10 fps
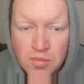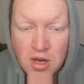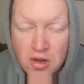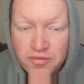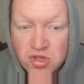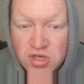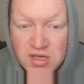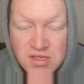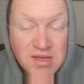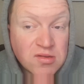Blachowicz
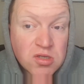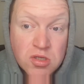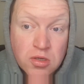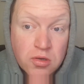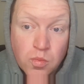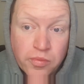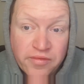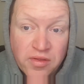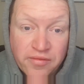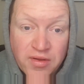didn't seem to turn up
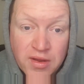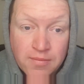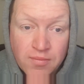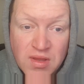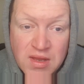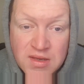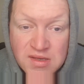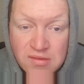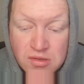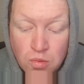for the fight, didn't
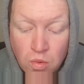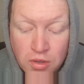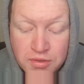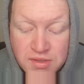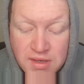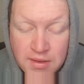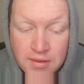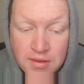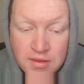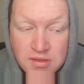seem to want it.
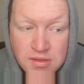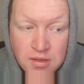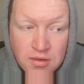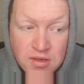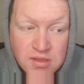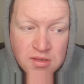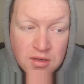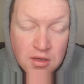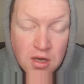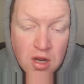As soon as
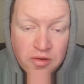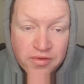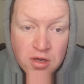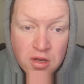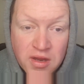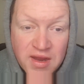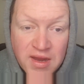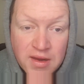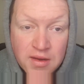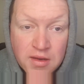Glover got
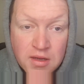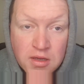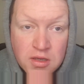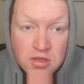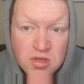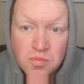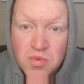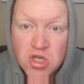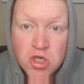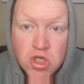a
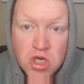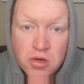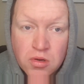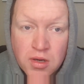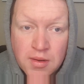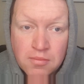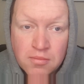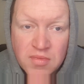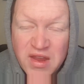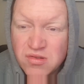submission choke on him,
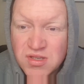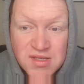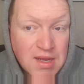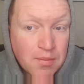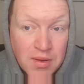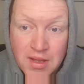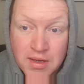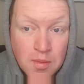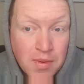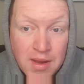he was tapping
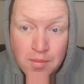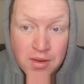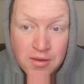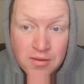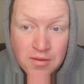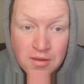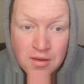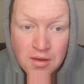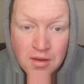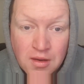like a baby.
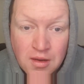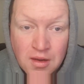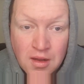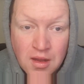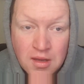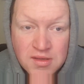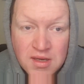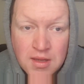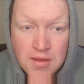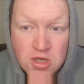I was
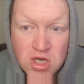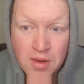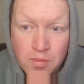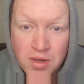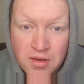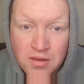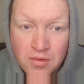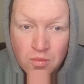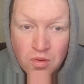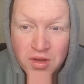like, you're the champion,
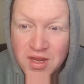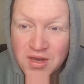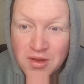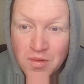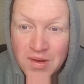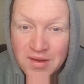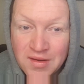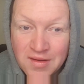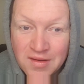what are you doing?